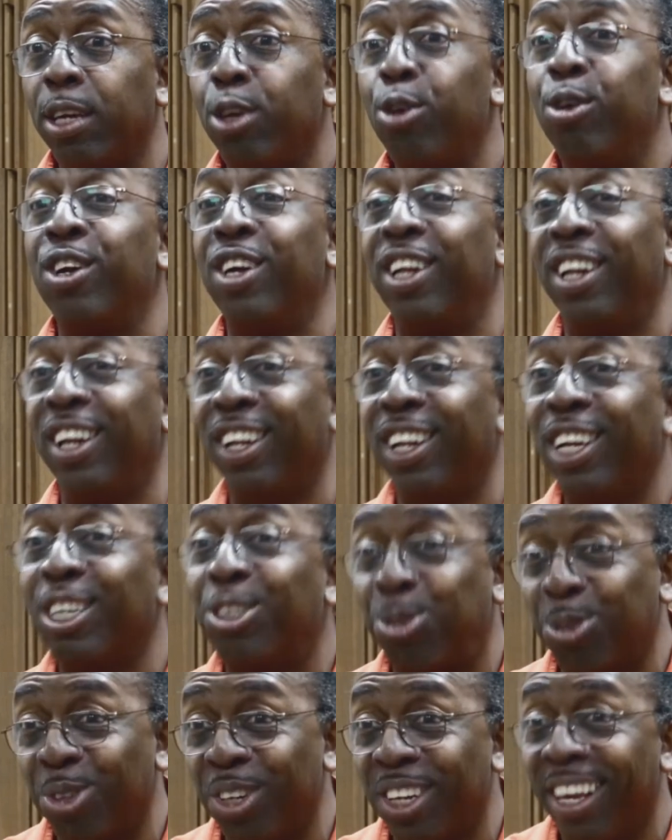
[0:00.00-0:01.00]
You
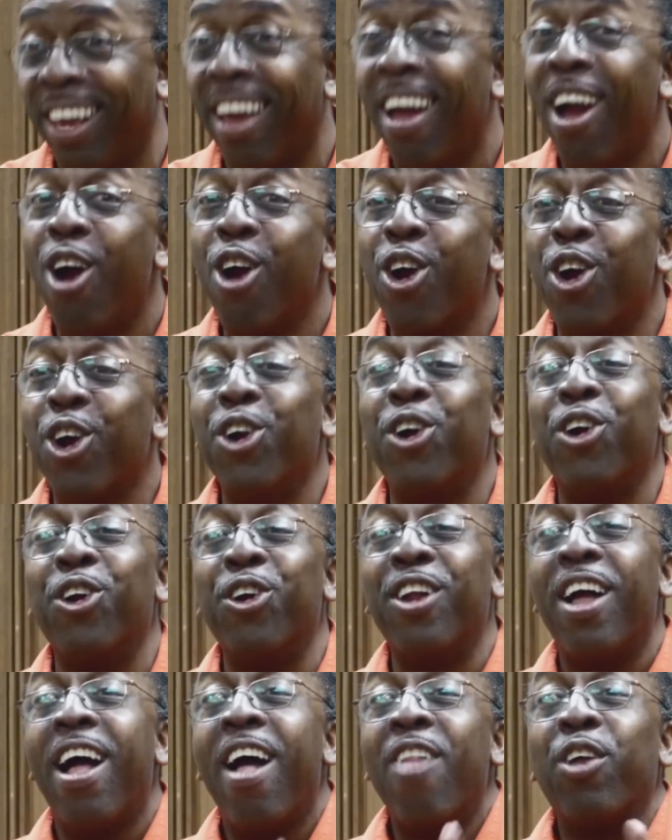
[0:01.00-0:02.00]
literally
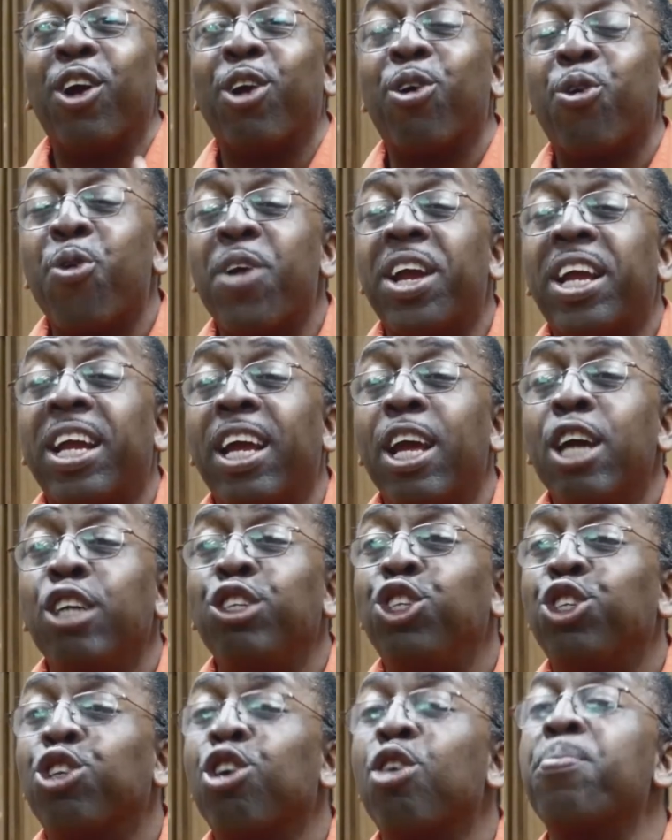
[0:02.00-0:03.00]
heard the cricket
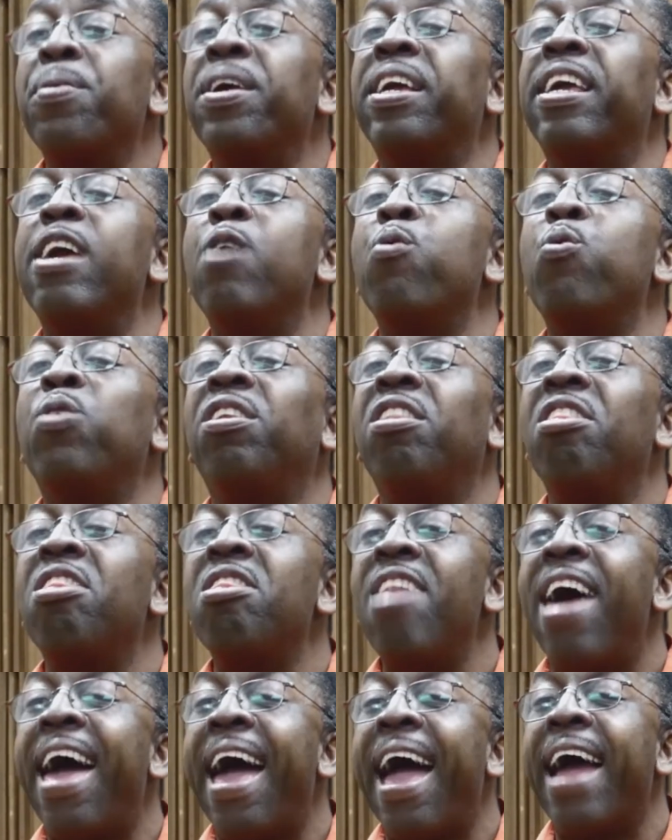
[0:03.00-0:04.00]
chirping. It was
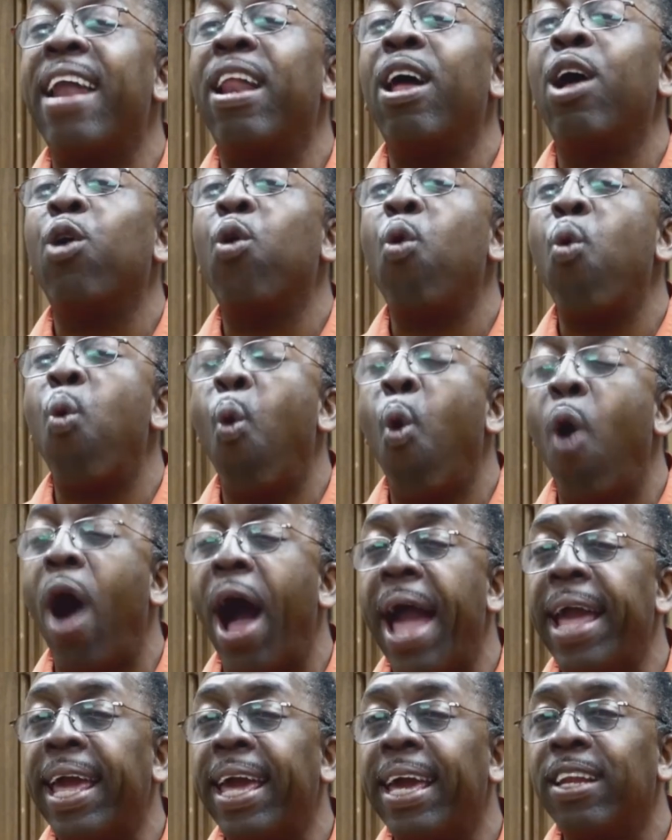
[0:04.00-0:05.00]
that
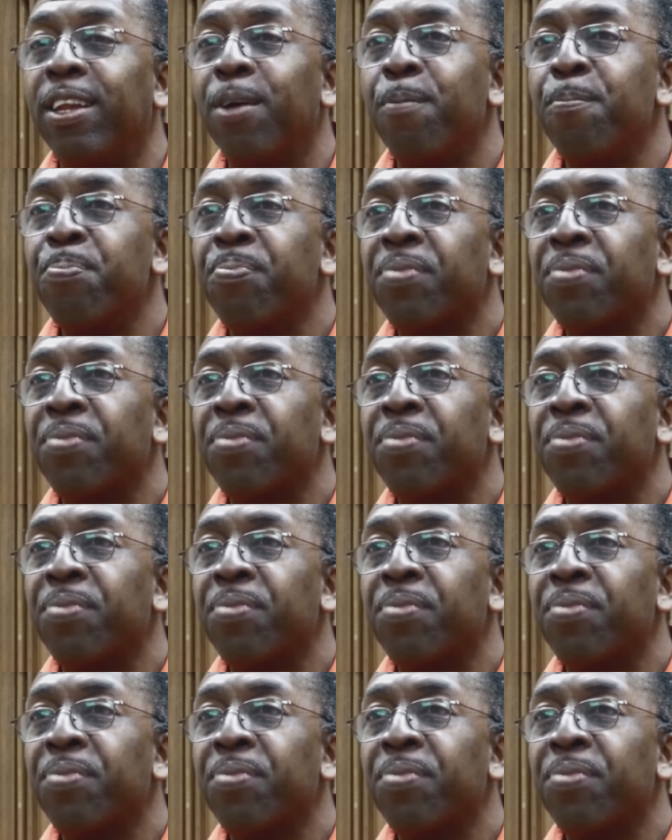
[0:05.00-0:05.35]
quiet.